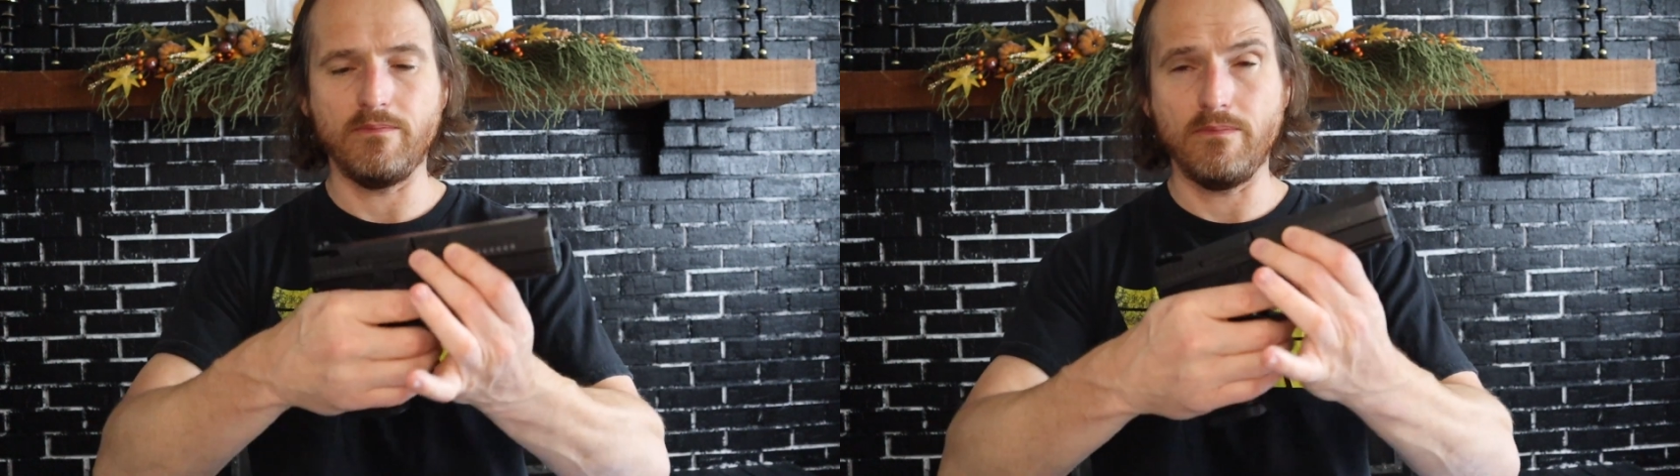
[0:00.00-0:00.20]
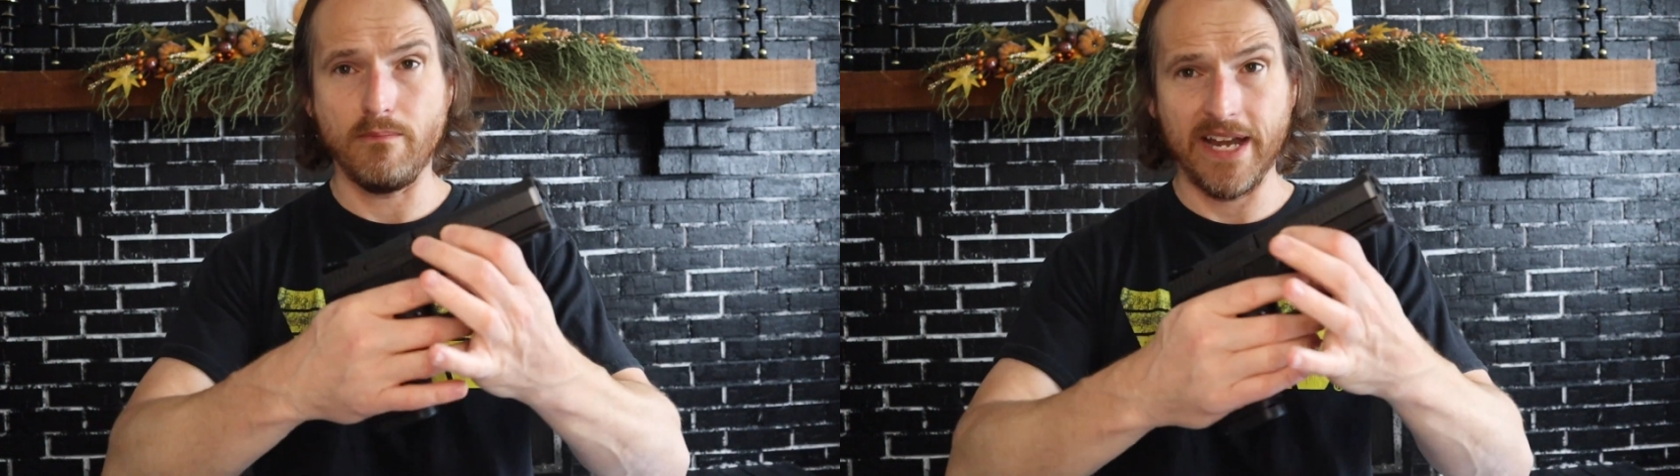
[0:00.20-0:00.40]

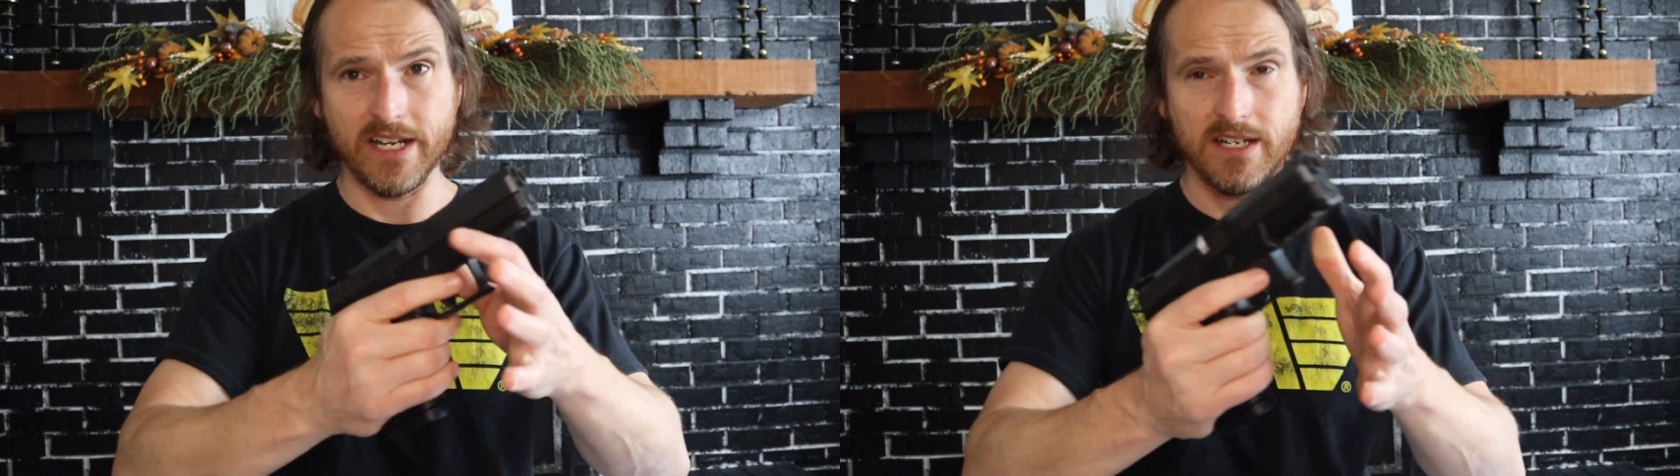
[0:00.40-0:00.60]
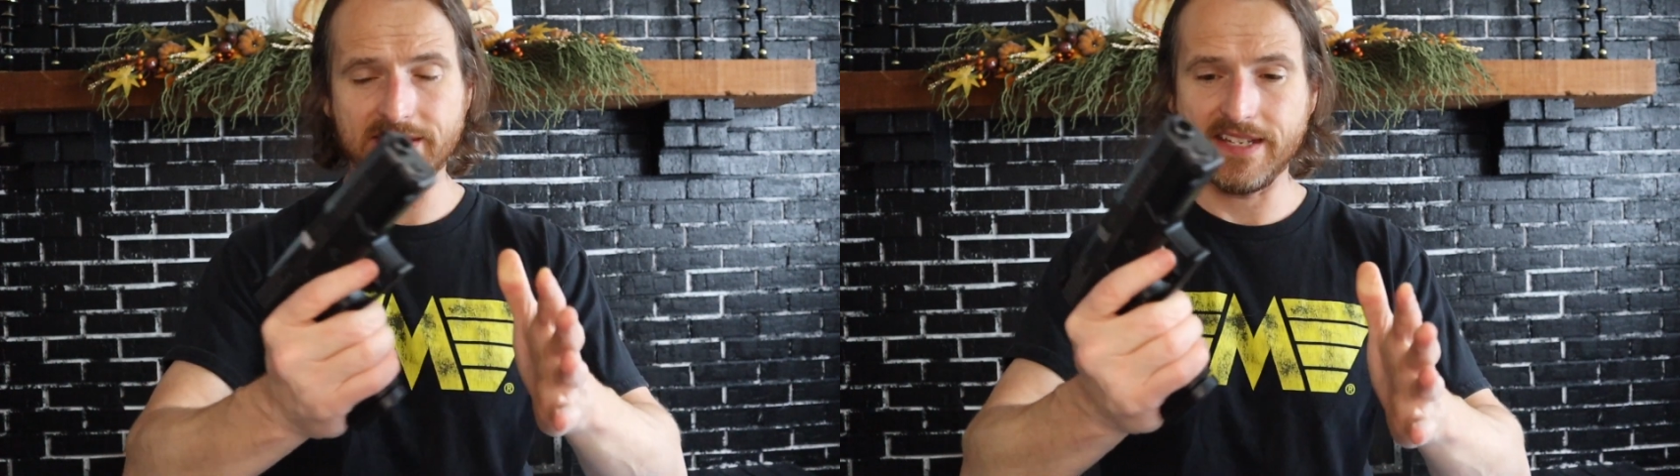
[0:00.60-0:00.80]
my
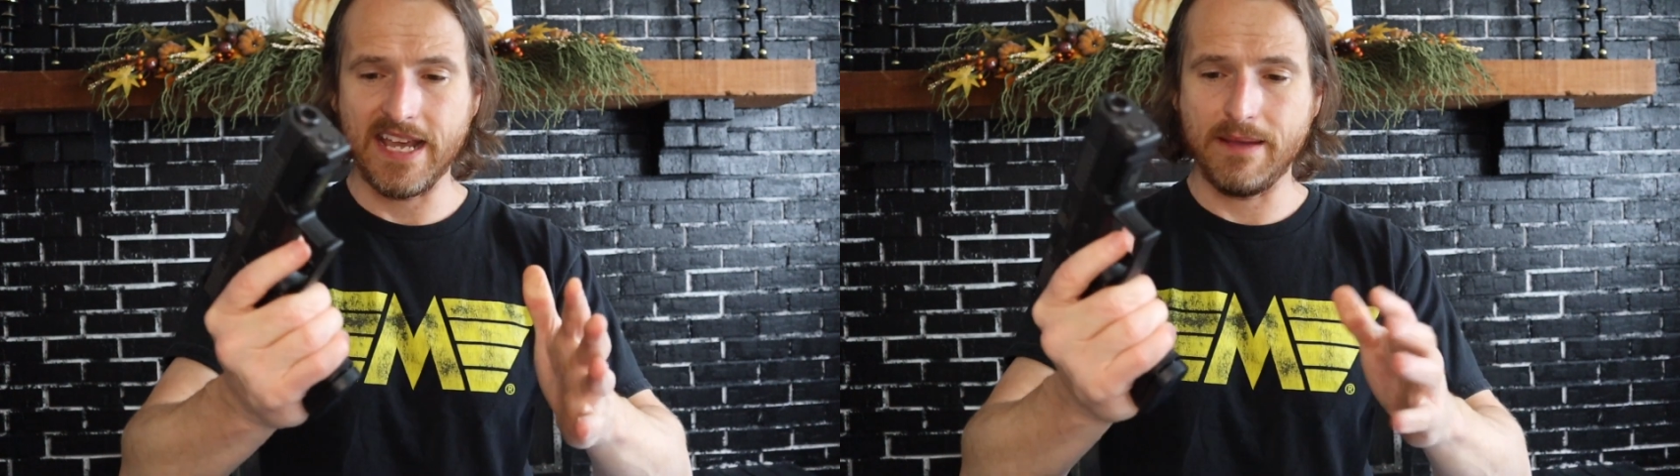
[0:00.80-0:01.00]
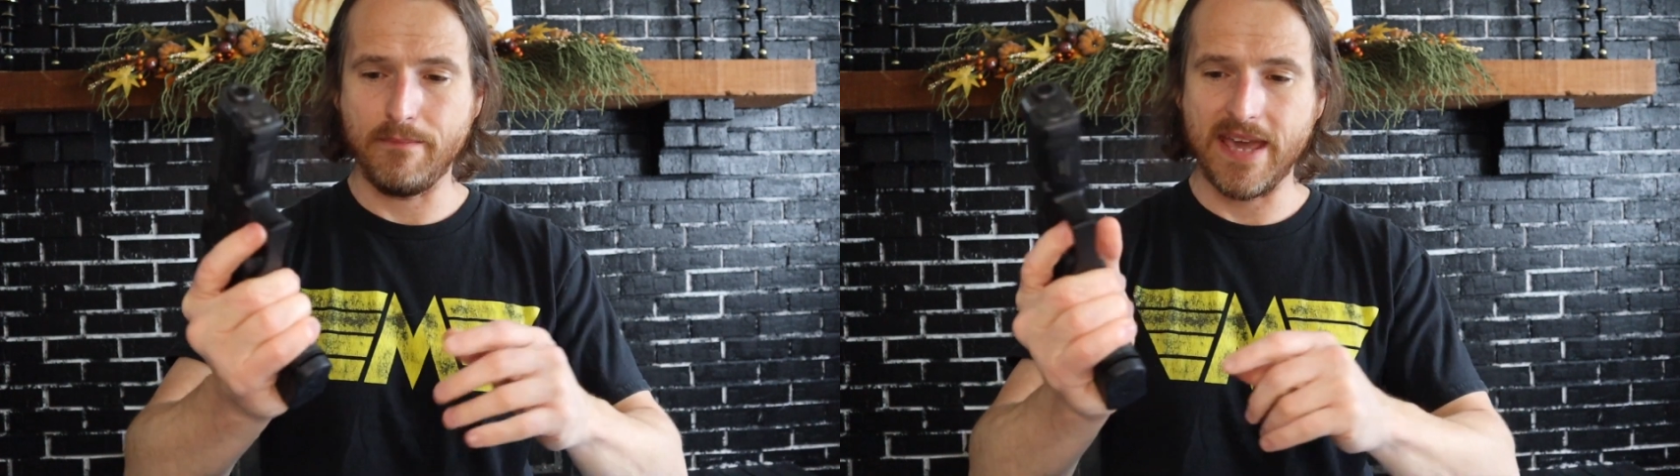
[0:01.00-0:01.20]
guns.
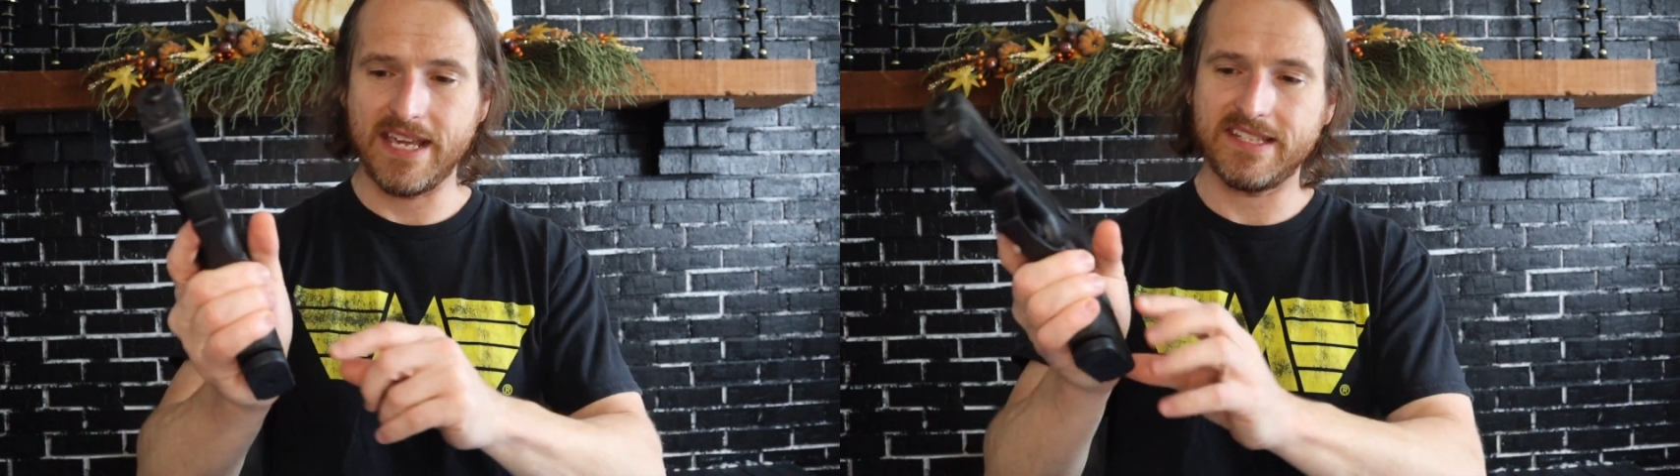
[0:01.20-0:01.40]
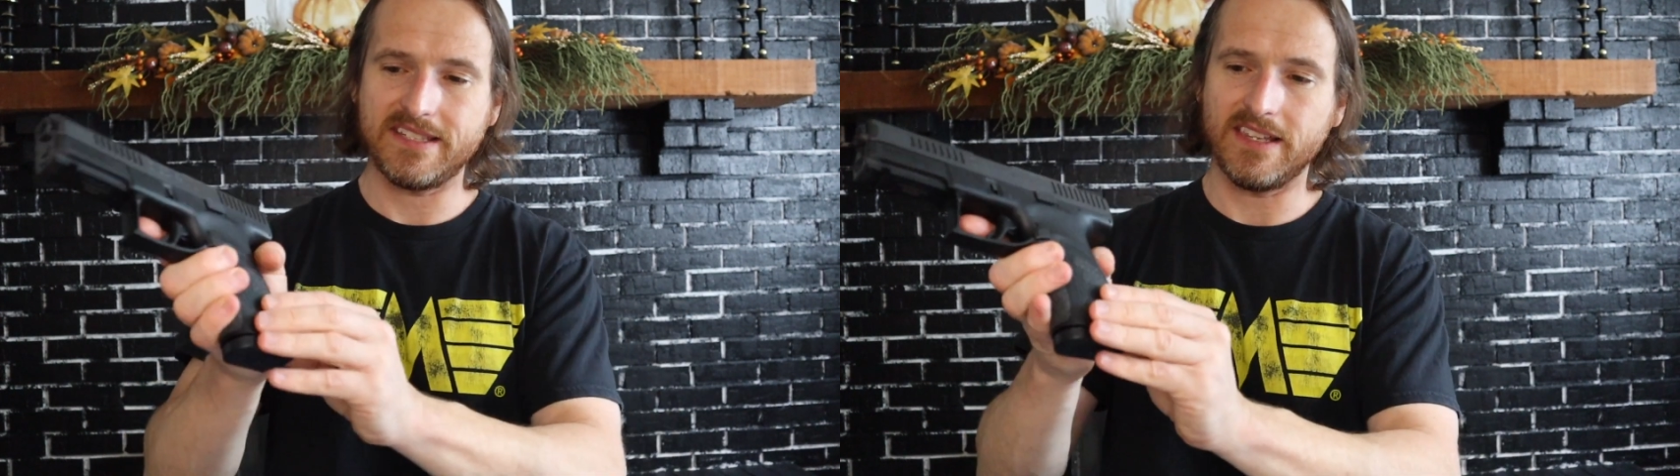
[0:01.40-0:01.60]
It
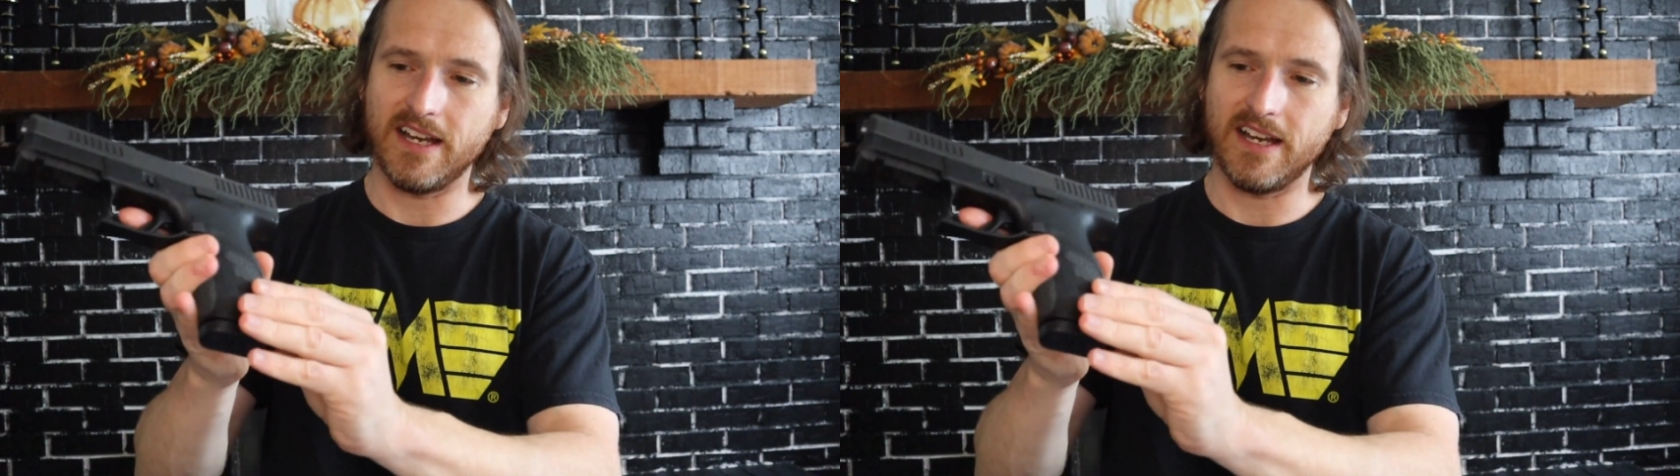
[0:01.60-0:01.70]
makes